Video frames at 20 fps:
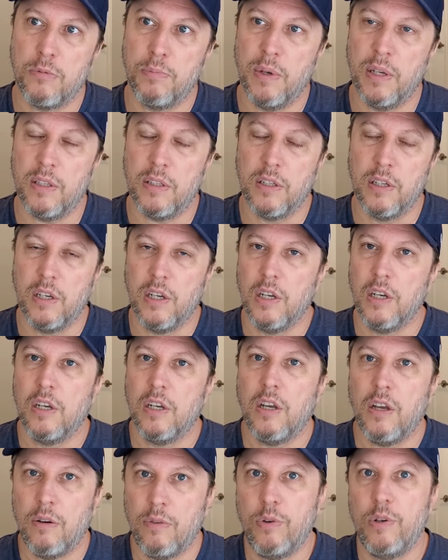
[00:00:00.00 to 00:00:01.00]
But
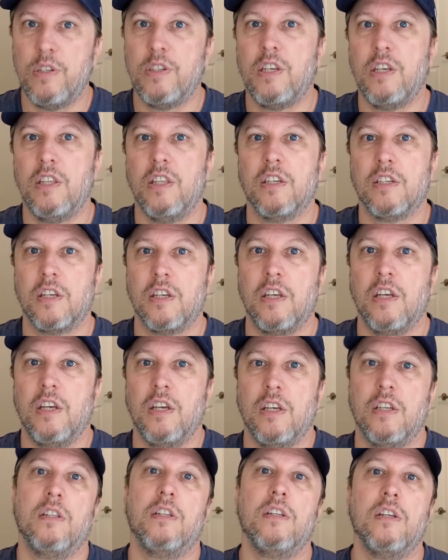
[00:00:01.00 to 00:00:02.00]
if we see this
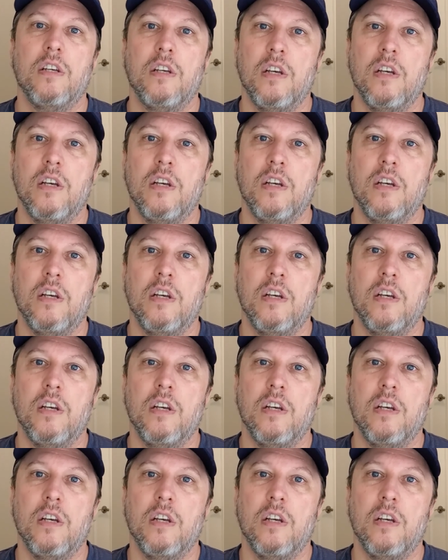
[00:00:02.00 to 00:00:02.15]
again,